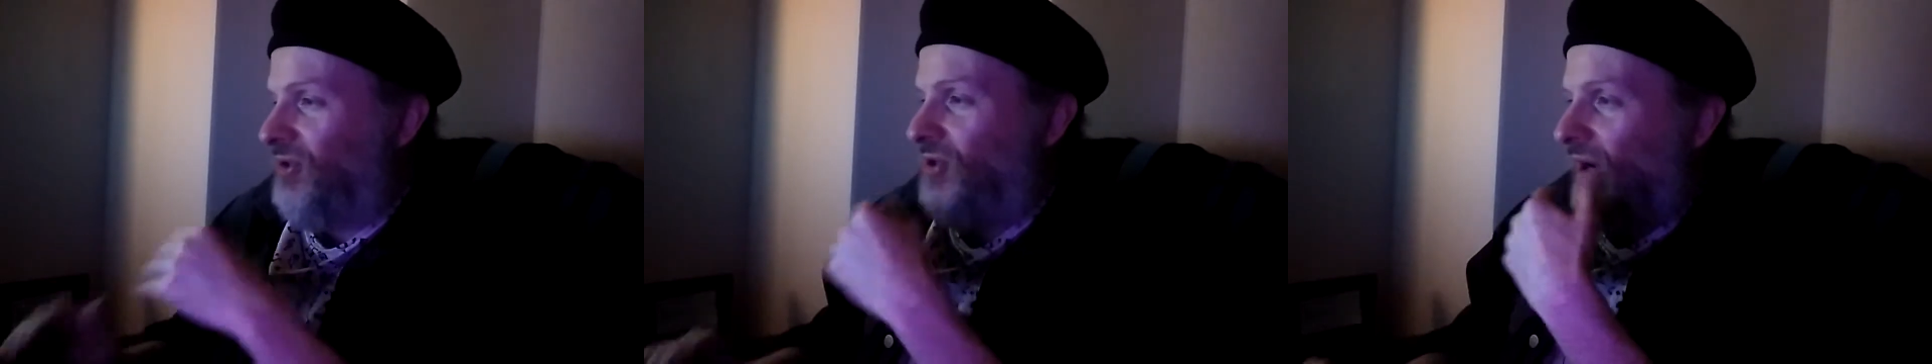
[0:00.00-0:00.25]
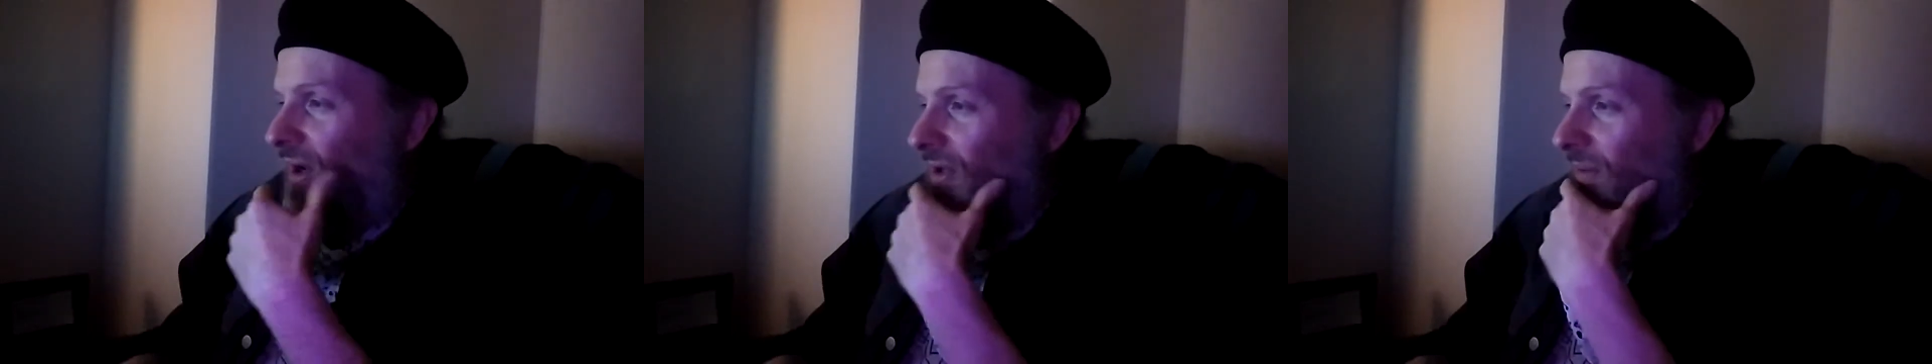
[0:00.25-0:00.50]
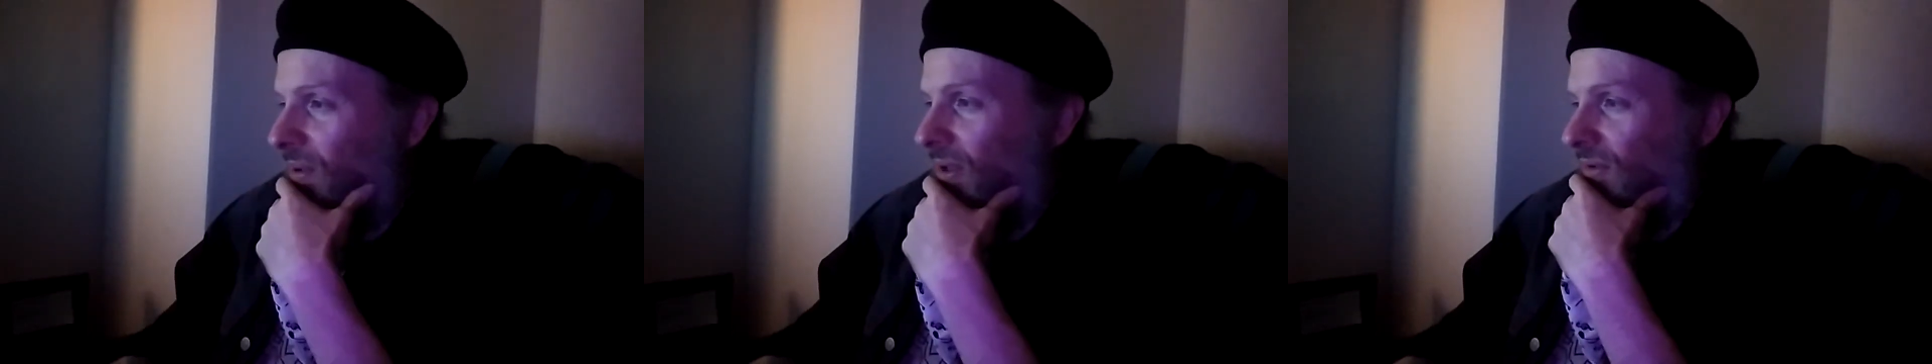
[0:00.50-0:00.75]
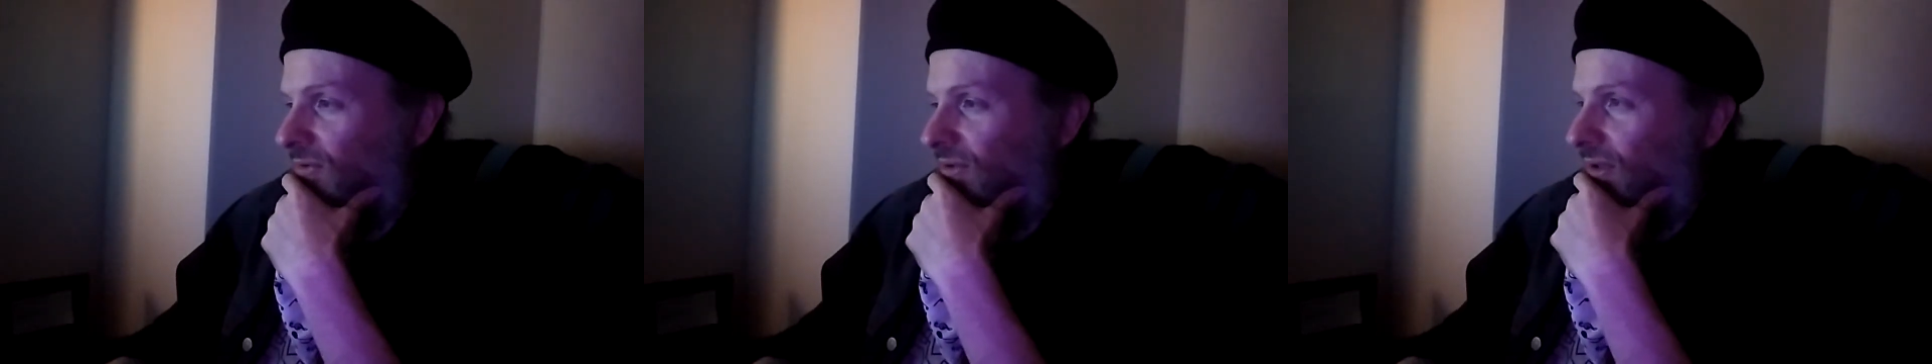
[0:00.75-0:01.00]
John
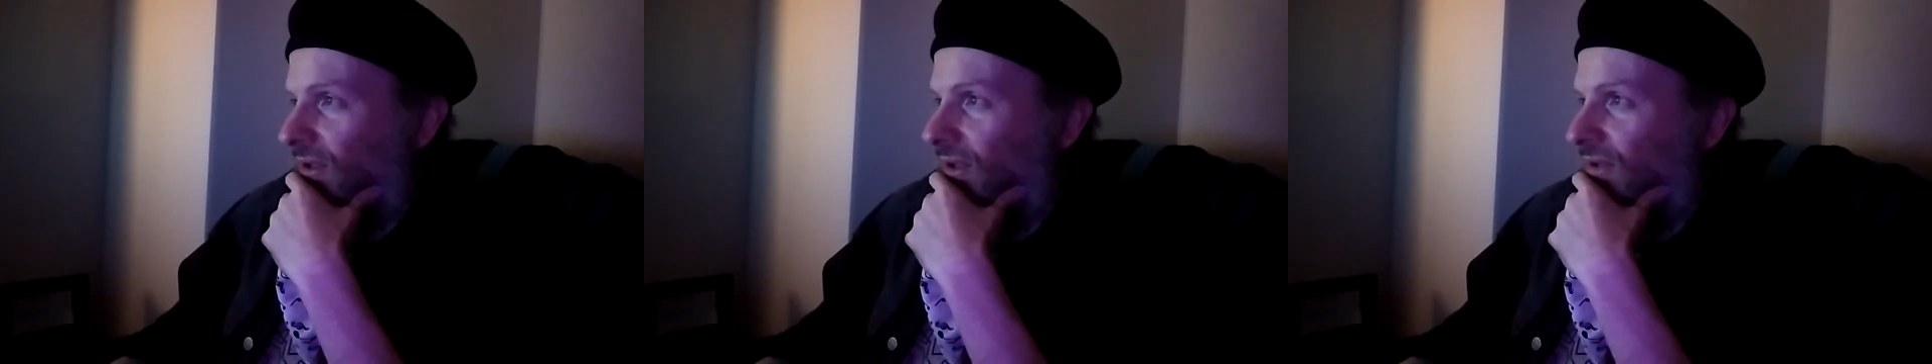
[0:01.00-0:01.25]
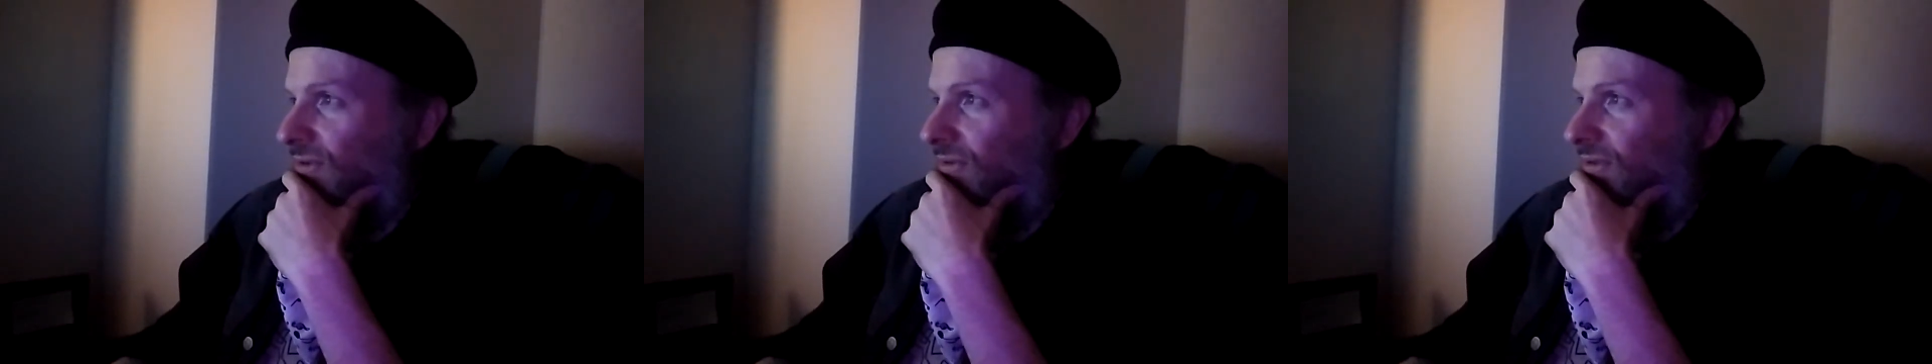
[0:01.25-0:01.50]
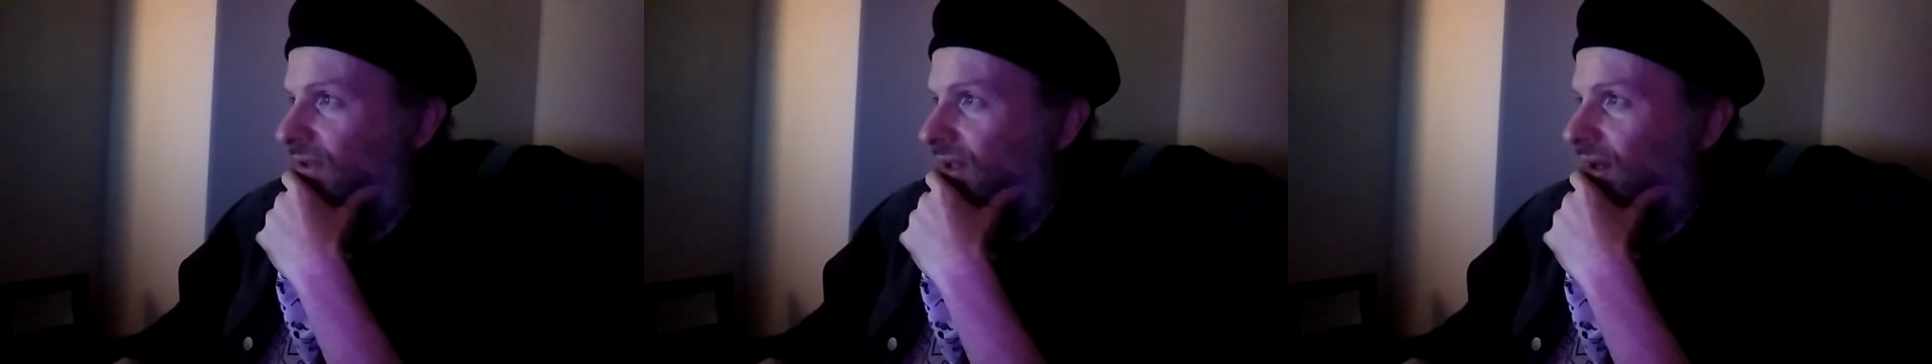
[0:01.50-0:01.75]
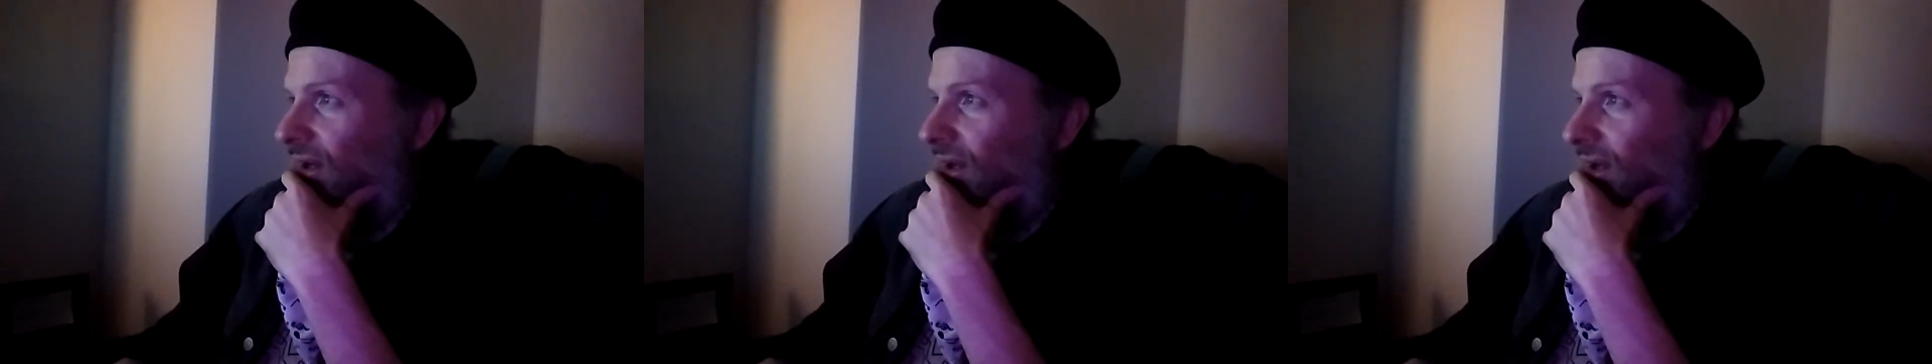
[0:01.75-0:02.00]
appears on this
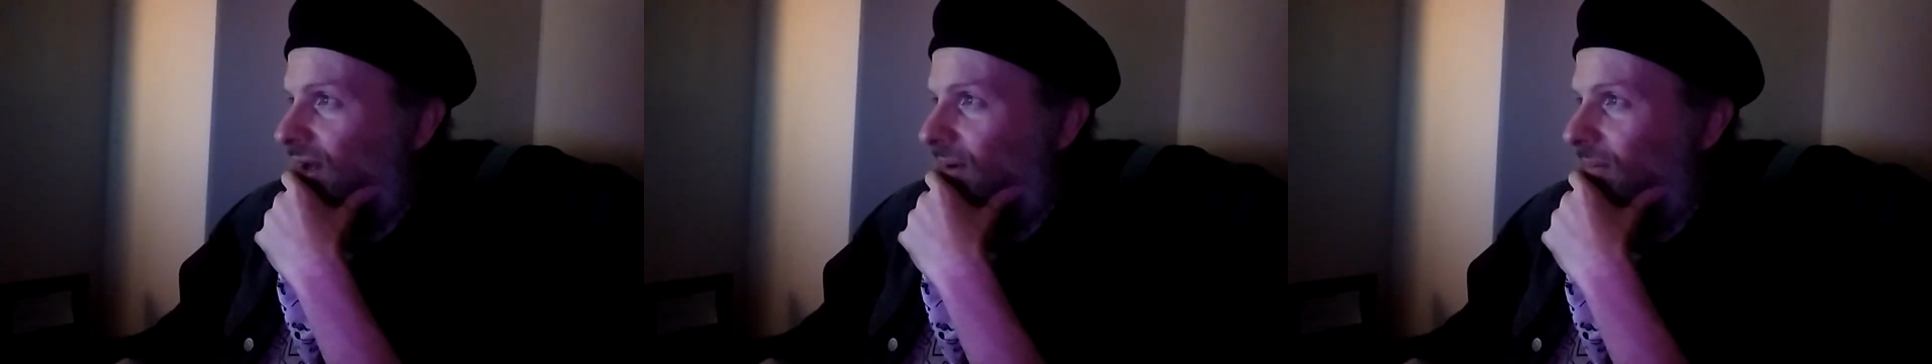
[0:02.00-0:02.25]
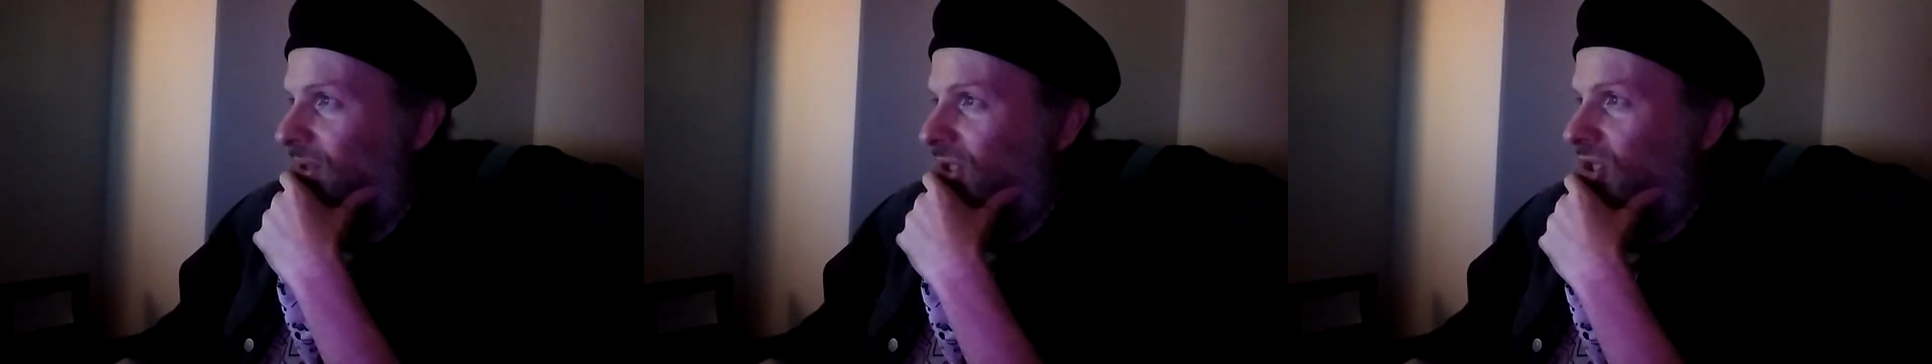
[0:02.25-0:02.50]
um,